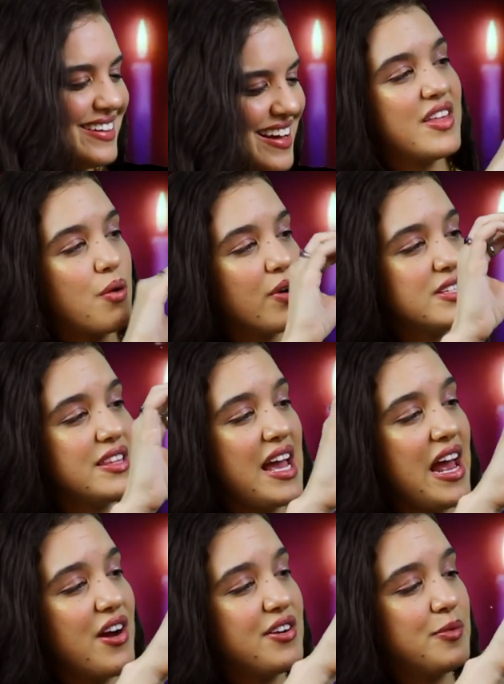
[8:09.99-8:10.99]
They went to the
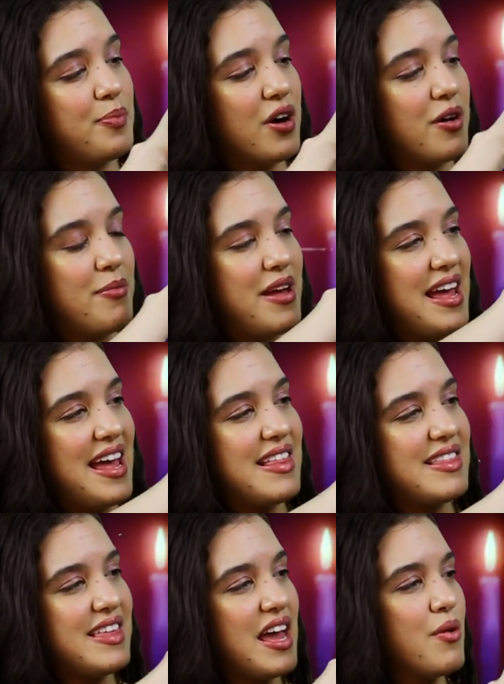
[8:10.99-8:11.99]
hair department
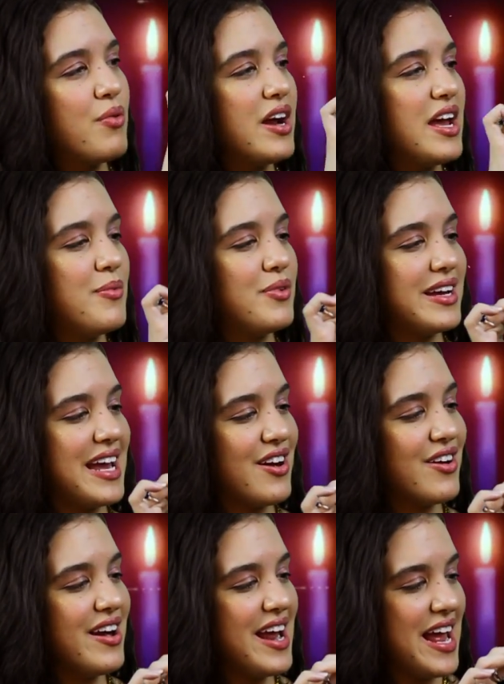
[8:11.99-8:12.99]
and they were able to get
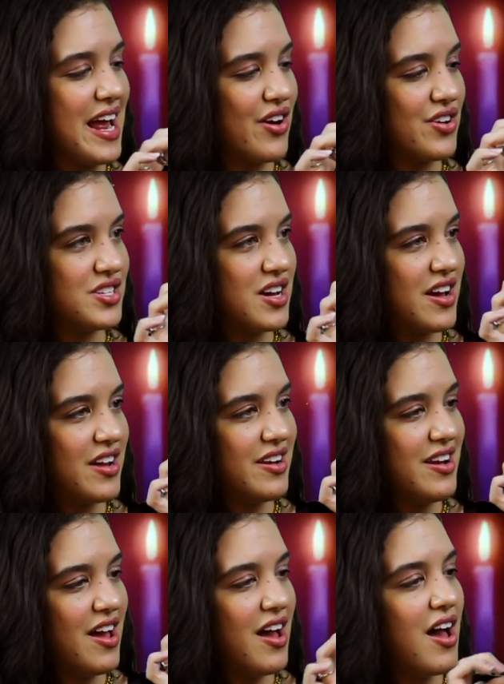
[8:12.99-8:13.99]
her hair
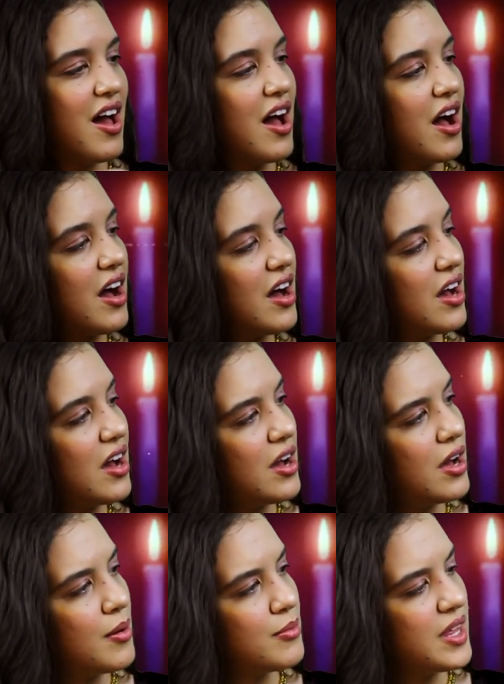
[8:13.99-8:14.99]
done.
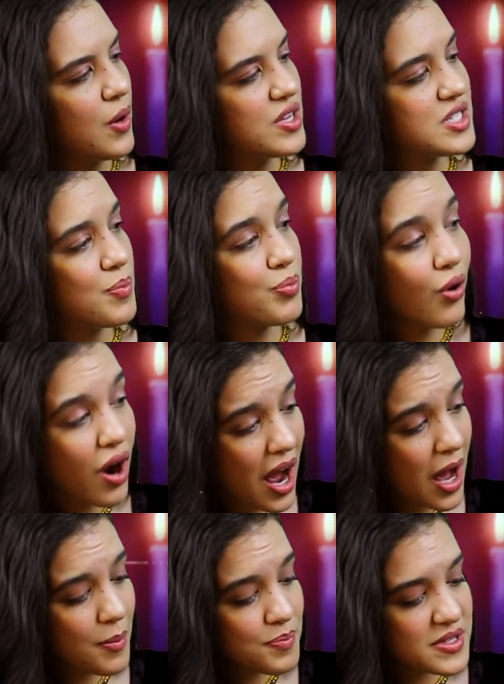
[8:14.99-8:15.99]
They went to
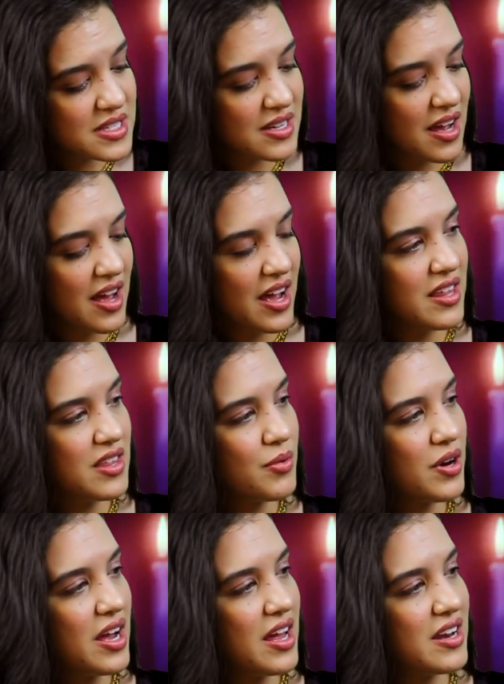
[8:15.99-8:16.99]
props and they
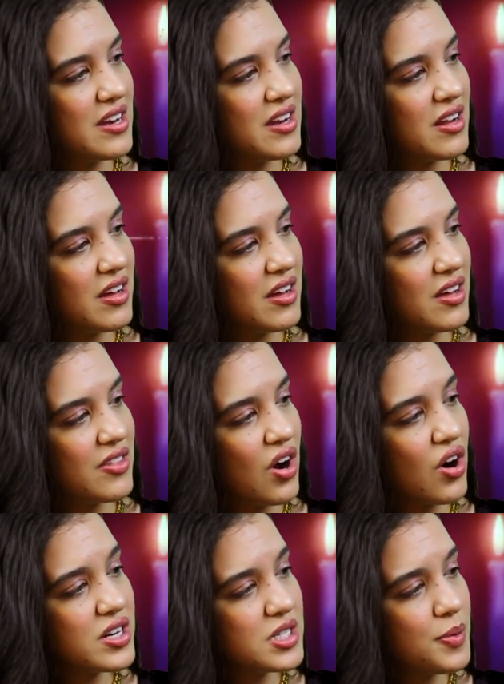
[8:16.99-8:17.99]
were in the
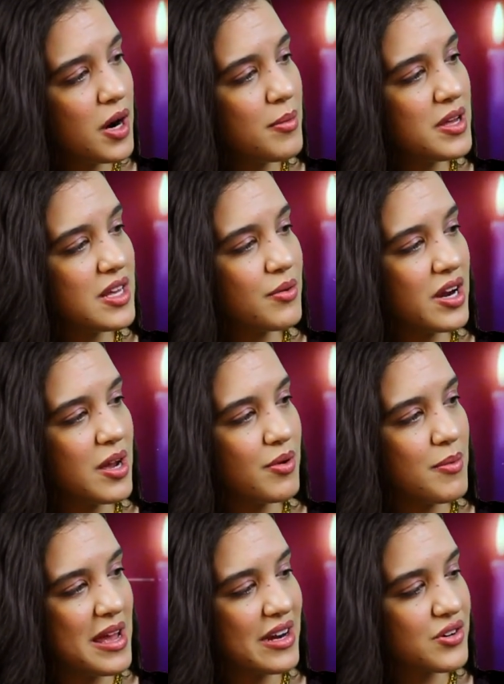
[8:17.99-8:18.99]
art department. They were able
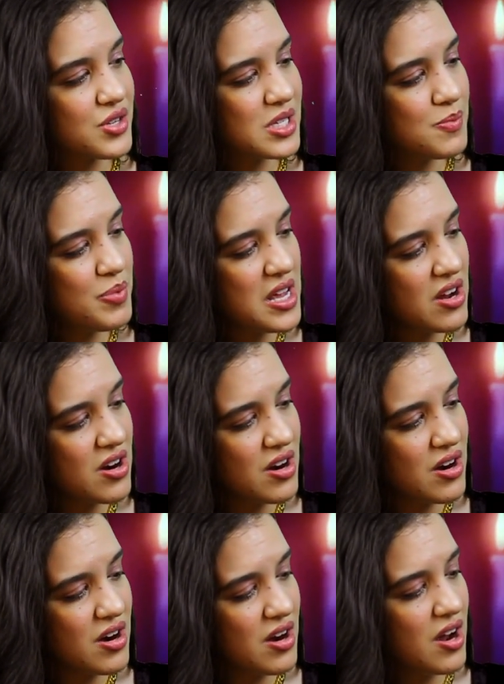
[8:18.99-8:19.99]
to make her
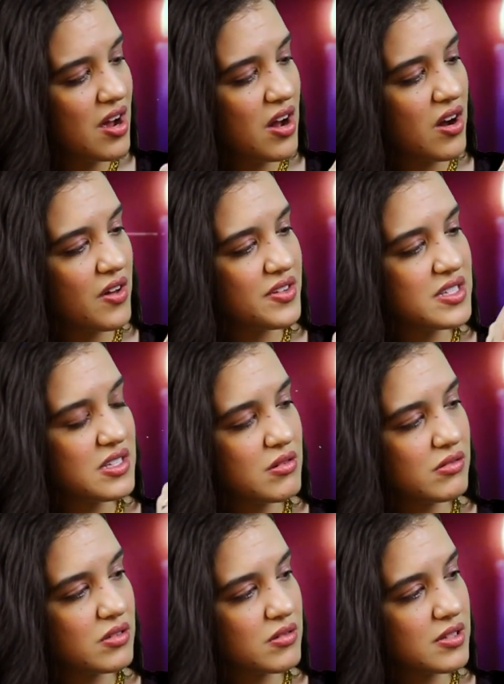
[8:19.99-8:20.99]
spear, all these
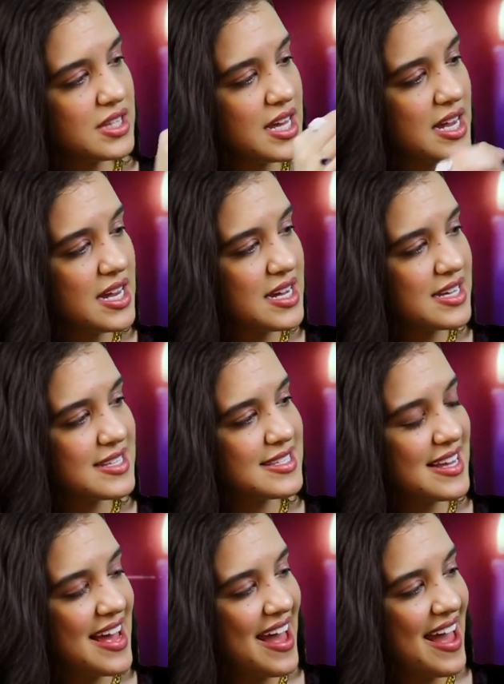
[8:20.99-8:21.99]
cute little
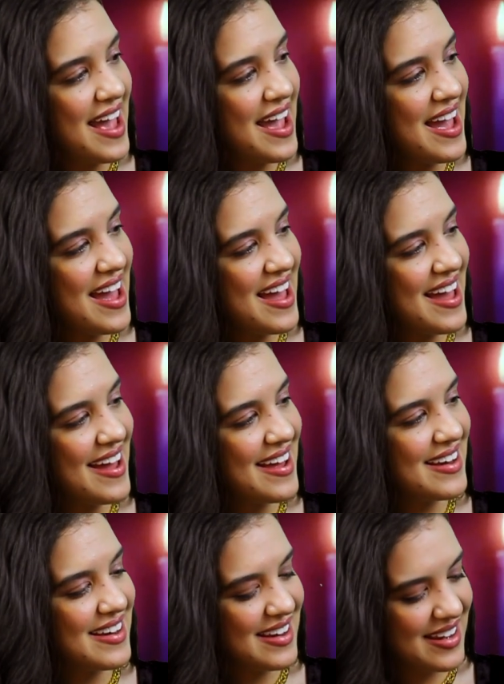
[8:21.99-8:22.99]
things.
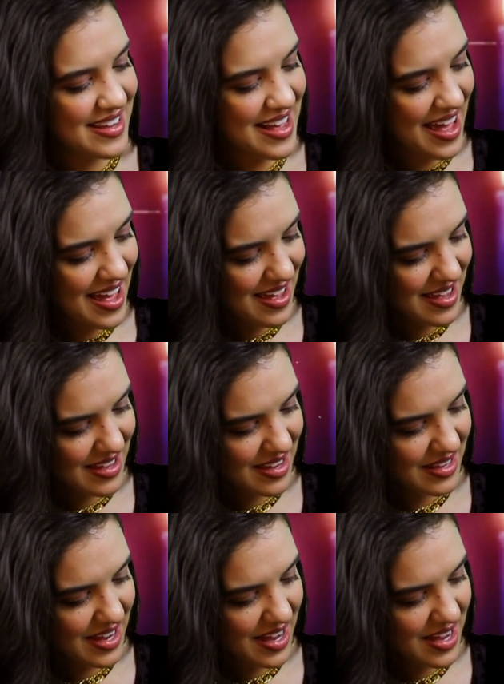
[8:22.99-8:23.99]
And
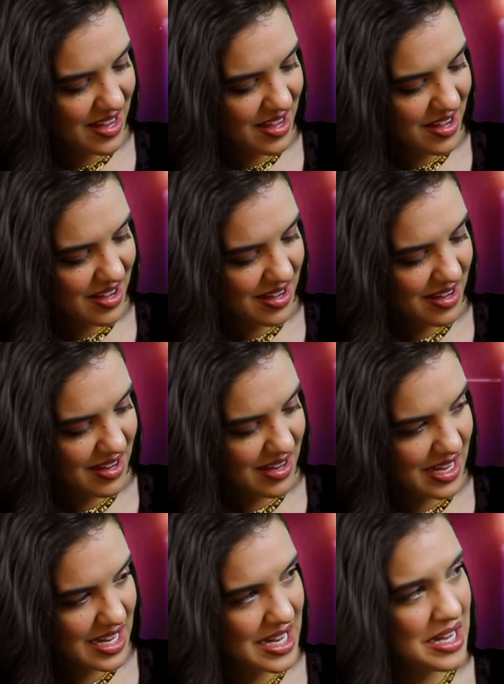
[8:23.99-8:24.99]
yeah,
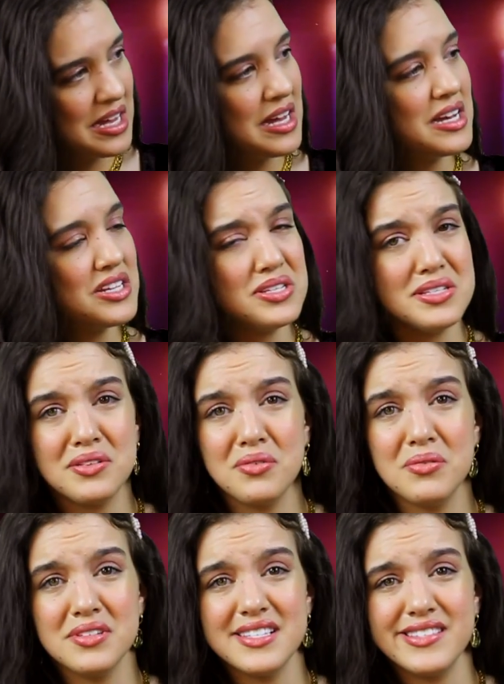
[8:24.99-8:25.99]
she's
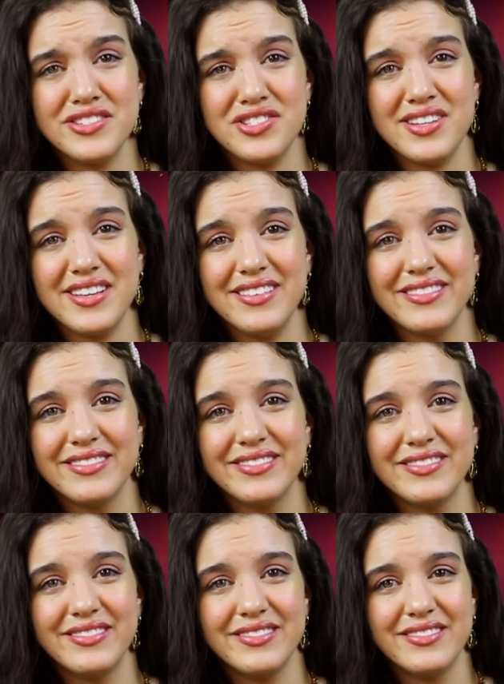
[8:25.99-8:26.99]
cool, isn't she?
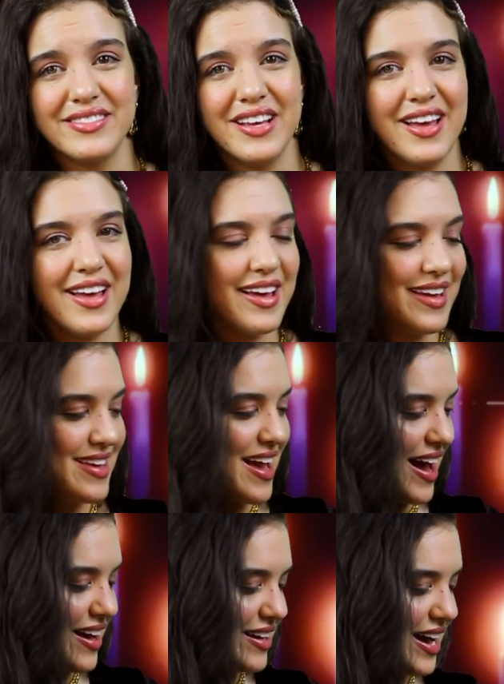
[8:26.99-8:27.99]

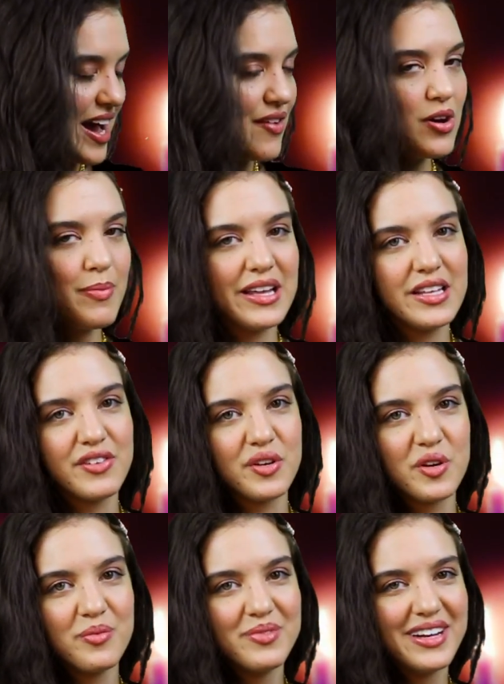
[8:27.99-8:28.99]
Yeah, I have her in my living
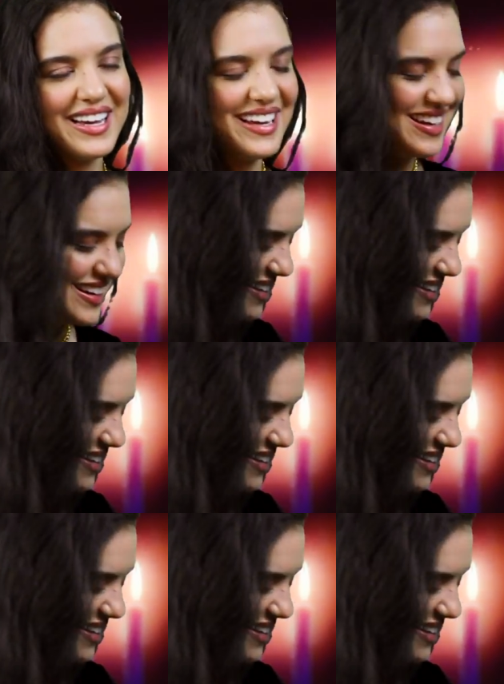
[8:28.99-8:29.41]
room.